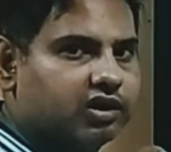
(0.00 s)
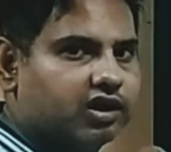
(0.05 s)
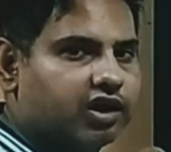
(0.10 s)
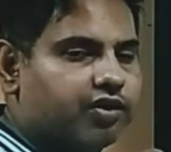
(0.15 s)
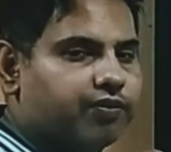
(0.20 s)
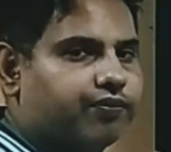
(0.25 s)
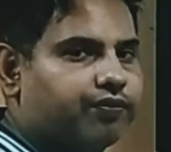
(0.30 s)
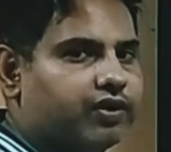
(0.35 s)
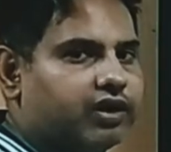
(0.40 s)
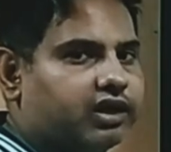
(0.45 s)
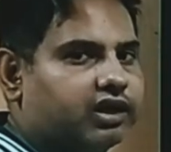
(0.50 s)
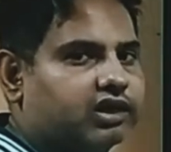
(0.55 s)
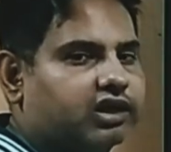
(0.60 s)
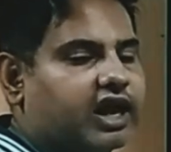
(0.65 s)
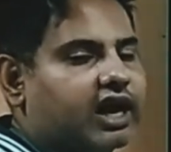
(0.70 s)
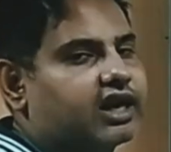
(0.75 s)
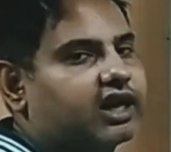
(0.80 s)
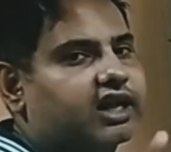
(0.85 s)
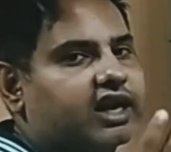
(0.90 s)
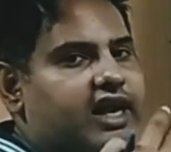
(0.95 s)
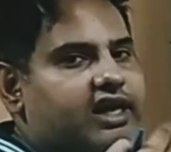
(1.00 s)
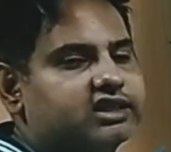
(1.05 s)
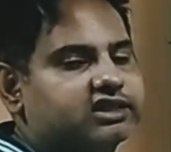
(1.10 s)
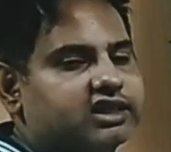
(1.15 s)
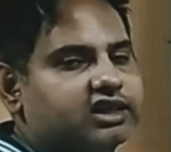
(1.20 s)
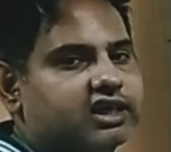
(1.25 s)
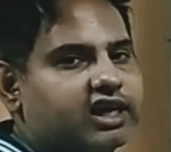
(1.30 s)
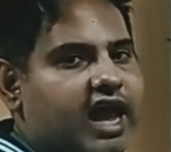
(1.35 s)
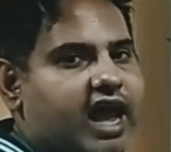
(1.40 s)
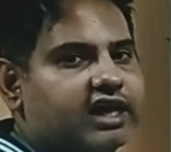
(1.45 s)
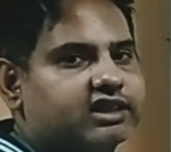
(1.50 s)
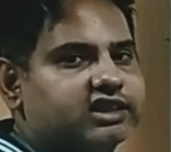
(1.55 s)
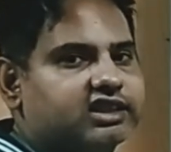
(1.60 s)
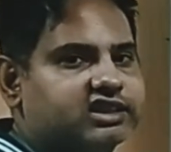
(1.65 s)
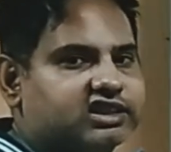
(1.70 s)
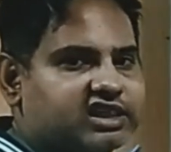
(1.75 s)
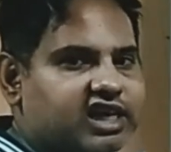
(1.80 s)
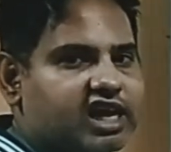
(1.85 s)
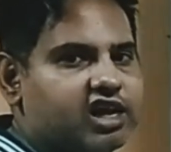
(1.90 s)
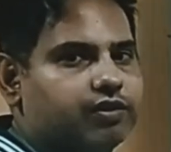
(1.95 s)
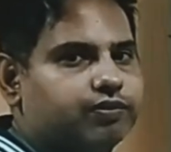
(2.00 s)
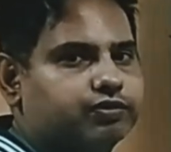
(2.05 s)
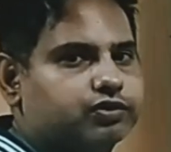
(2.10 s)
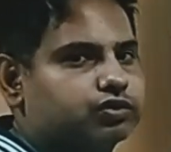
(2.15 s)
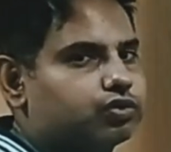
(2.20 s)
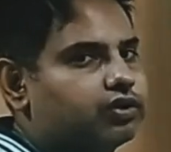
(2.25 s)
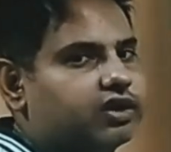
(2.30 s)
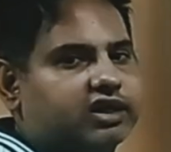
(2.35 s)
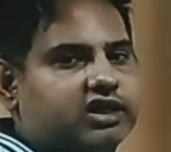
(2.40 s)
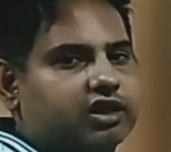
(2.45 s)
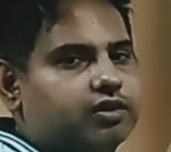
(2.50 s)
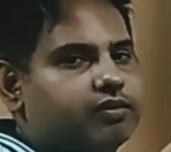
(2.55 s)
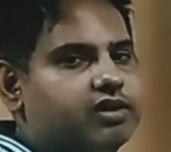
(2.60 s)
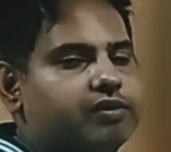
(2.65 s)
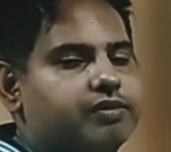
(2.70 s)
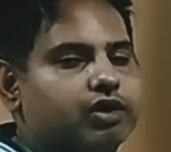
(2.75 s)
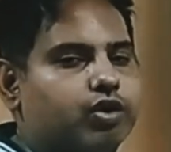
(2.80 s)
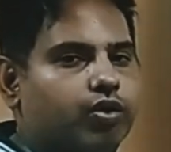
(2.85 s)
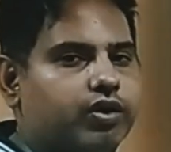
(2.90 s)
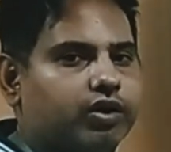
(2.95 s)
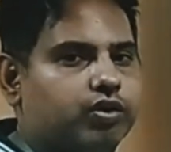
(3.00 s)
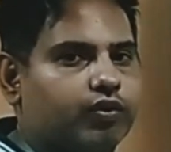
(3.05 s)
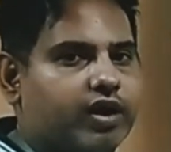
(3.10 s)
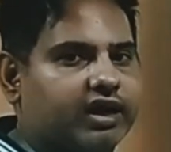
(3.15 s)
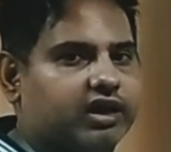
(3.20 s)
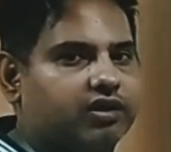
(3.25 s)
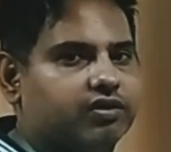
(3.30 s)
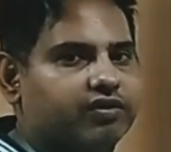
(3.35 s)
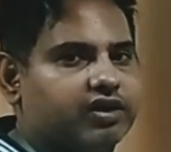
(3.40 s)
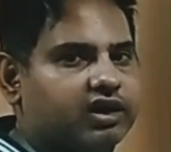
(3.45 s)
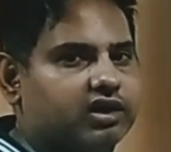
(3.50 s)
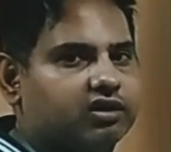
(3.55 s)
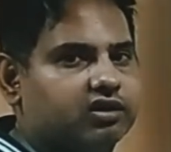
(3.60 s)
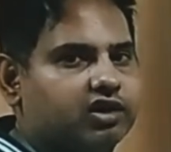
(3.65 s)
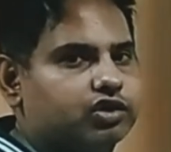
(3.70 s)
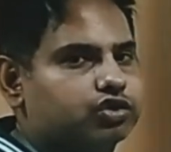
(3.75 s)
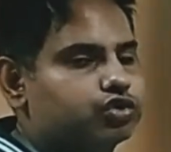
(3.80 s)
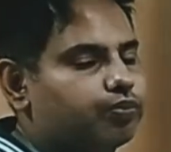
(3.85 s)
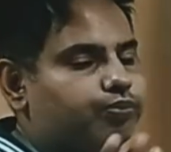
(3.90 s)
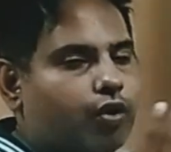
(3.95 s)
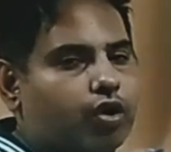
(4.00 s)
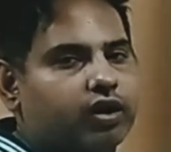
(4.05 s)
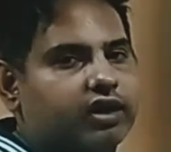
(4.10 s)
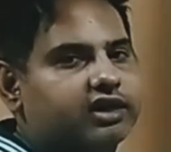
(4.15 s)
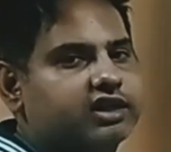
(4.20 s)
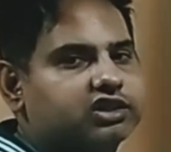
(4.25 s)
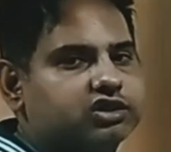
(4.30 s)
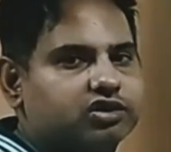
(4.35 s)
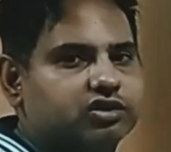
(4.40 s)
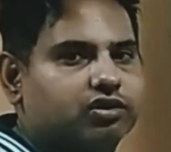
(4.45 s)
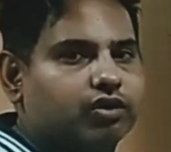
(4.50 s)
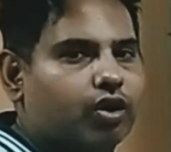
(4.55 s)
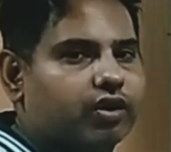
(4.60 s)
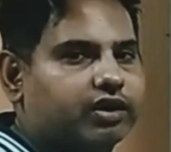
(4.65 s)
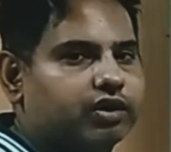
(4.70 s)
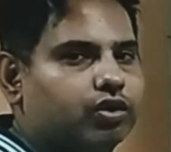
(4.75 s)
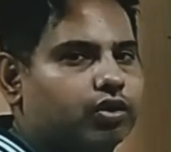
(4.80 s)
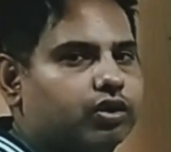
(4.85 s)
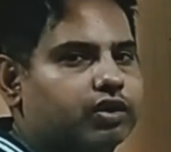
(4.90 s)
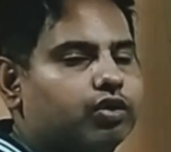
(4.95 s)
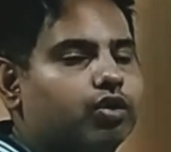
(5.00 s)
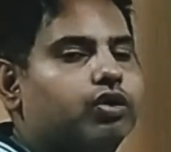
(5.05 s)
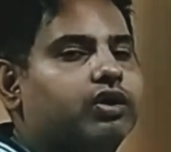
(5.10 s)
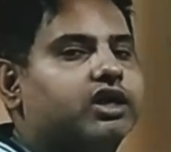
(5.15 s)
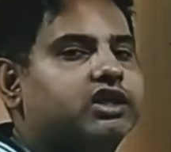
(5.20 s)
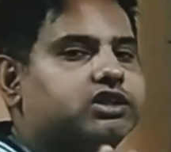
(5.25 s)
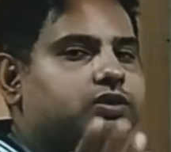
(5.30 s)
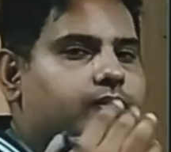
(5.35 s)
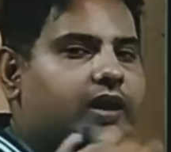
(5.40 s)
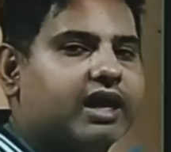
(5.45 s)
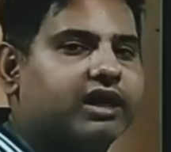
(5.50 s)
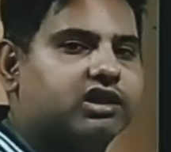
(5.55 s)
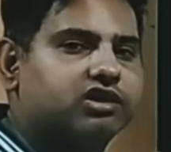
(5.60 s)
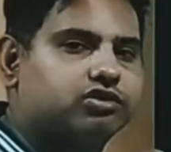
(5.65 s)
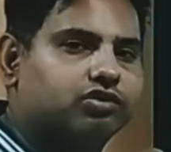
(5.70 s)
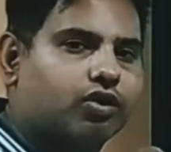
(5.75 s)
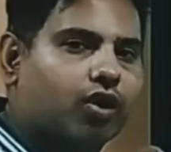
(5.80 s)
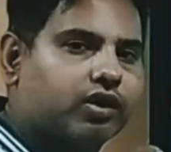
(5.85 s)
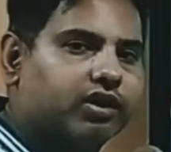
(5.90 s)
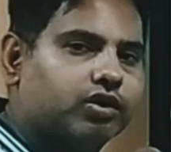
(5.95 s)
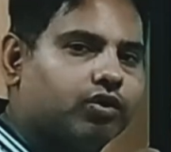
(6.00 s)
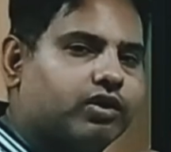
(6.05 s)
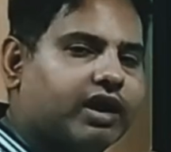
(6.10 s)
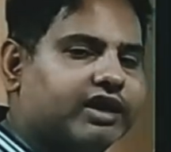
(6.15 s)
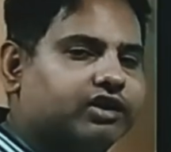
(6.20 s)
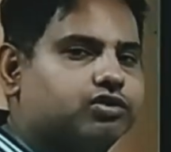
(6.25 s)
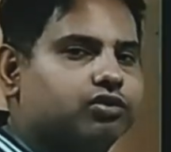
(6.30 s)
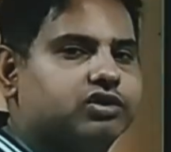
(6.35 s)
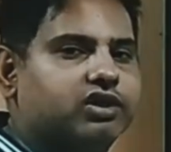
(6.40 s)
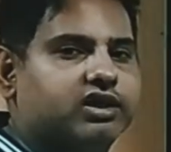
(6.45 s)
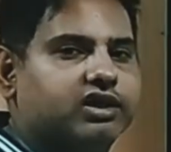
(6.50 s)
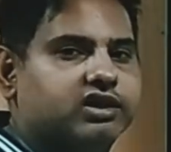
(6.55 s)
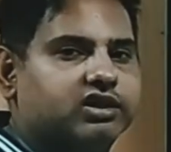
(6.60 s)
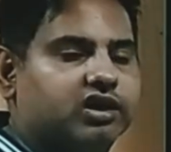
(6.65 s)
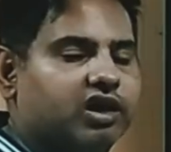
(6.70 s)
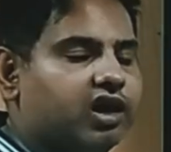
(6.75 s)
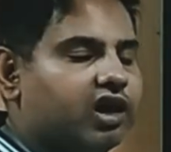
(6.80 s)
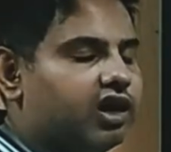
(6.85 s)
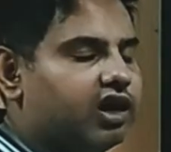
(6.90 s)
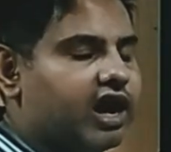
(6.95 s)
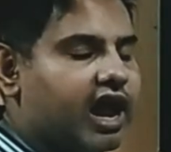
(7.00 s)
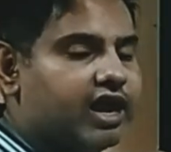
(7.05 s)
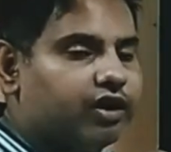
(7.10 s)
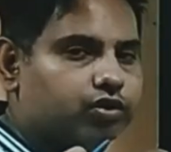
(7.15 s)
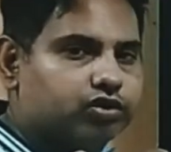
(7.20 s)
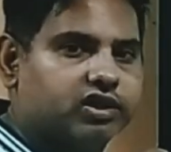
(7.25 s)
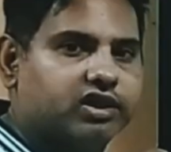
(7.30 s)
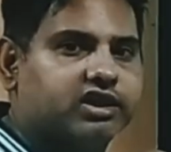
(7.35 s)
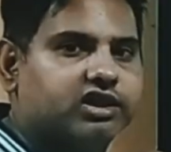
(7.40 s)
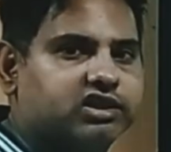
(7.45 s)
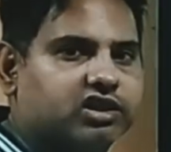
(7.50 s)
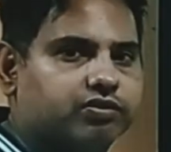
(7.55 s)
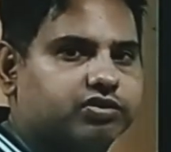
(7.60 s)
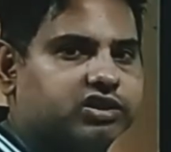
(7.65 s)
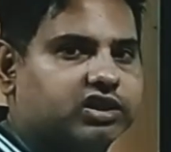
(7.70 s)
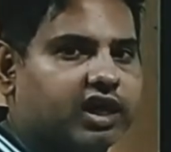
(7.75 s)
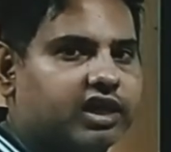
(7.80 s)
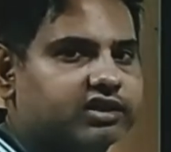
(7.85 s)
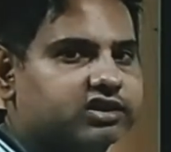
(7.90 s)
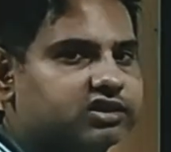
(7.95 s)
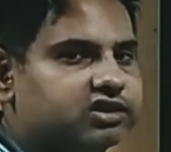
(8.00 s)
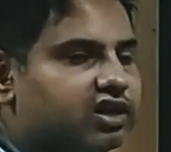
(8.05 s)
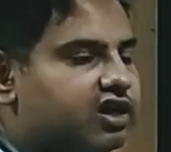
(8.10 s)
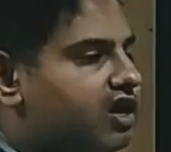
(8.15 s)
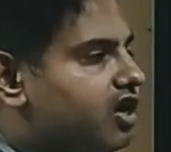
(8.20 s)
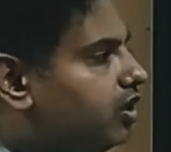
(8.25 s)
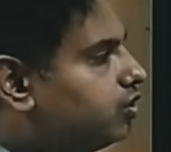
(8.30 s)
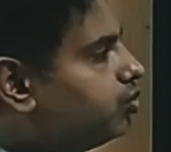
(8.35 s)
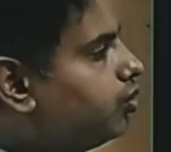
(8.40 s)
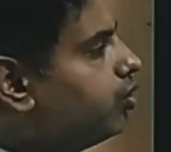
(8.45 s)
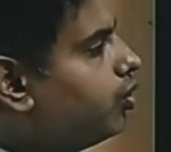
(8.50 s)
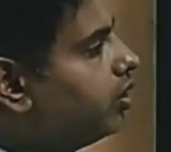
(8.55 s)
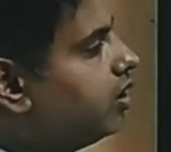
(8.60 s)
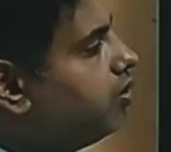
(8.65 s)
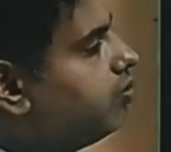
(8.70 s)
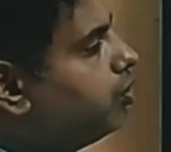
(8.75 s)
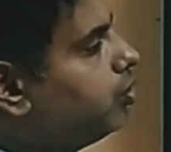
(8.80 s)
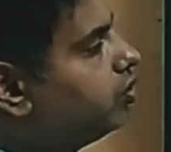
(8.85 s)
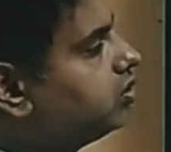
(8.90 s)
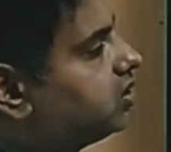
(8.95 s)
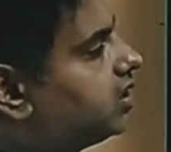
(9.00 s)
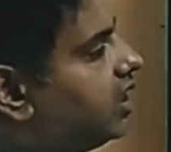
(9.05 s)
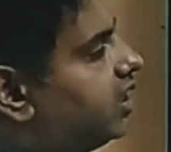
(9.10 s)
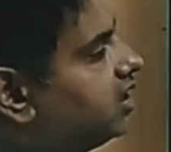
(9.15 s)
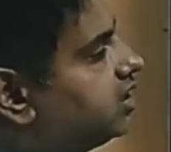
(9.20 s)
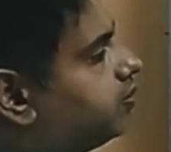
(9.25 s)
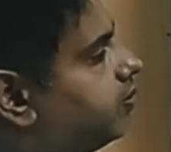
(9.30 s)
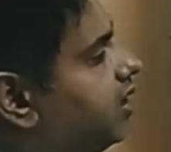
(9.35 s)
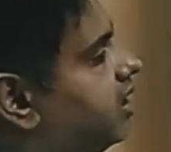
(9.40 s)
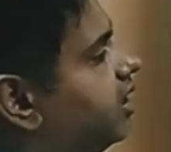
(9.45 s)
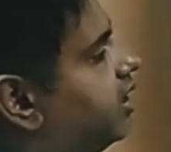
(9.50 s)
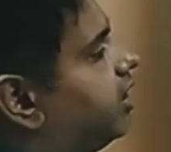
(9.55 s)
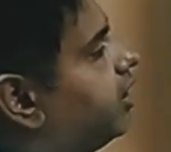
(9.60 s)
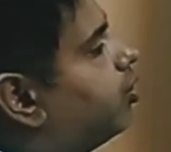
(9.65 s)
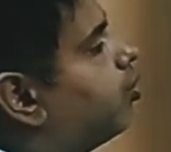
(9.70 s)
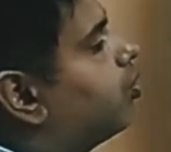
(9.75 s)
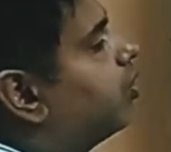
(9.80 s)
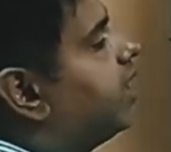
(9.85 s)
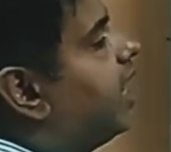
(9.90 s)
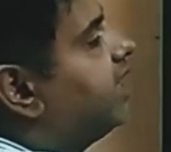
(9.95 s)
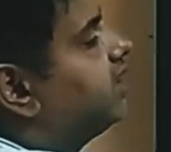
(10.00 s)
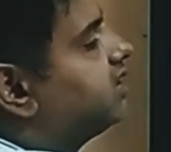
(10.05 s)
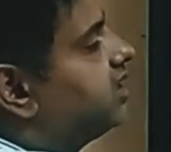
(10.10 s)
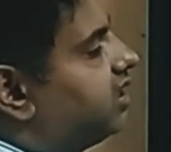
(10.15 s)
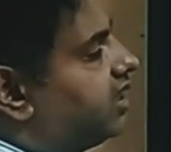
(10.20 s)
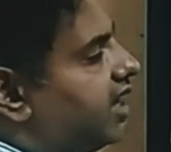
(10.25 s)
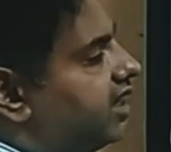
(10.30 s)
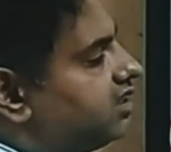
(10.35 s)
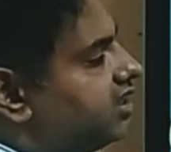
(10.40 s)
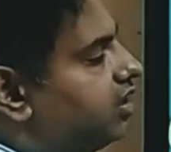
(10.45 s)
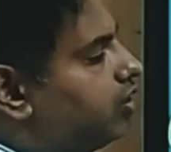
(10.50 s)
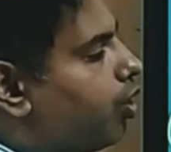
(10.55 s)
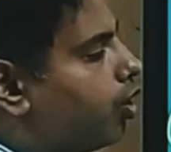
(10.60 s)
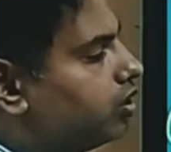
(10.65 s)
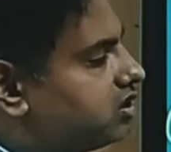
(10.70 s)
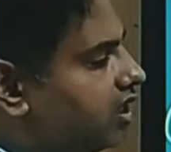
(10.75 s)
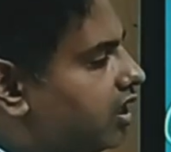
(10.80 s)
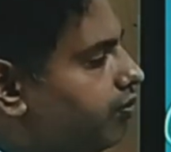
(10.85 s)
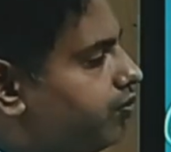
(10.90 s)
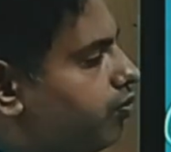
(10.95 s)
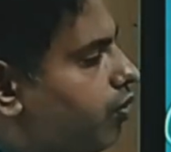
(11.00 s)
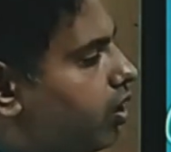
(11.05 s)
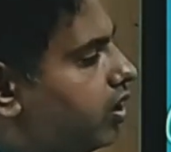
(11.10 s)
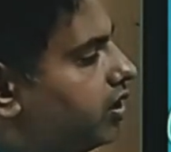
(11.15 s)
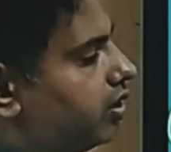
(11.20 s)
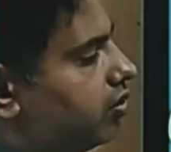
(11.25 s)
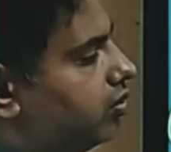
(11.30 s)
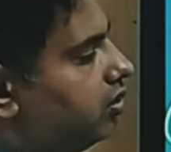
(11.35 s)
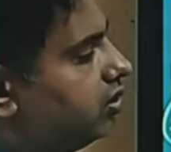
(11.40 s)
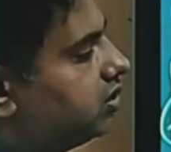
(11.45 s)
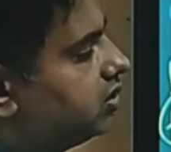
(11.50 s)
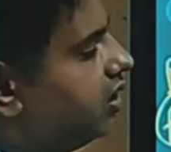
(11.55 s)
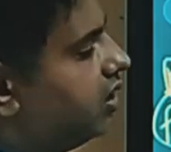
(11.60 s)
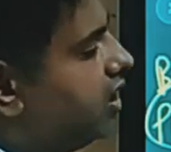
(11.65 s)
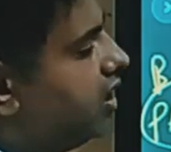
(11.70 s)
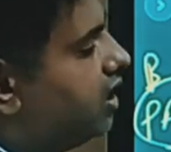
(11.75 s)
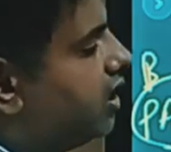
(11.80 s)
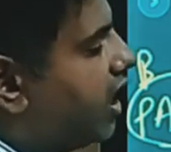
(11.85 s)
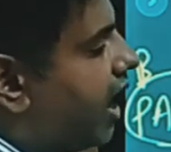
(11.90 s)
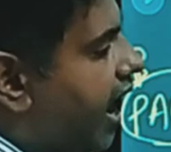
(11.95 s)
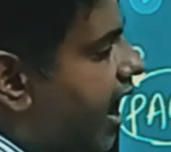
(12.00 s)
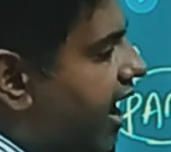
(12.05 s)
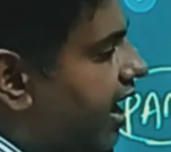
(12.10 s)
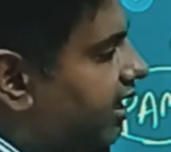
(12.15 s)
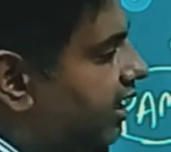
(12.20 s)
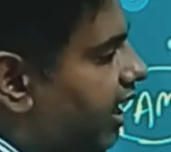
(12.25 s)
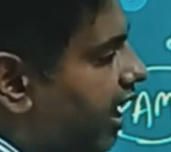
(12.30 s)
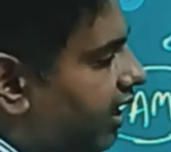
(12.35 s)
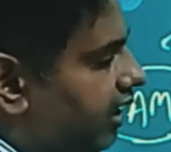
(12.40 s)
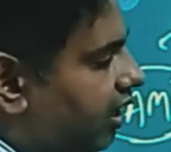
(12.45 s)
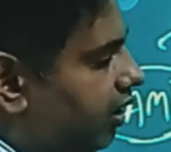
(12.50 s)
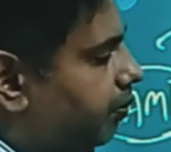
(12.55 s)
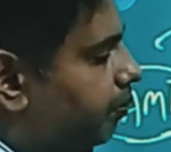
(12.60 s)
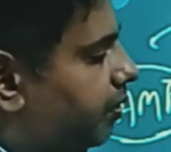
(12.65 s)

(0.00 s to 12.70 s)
If it categorizing as a self, so nothing will be going to activate. So pollen is not your dust mite is not your exogenous endogenous substance. So your immune cells will recognize it as a non-self molecules, and under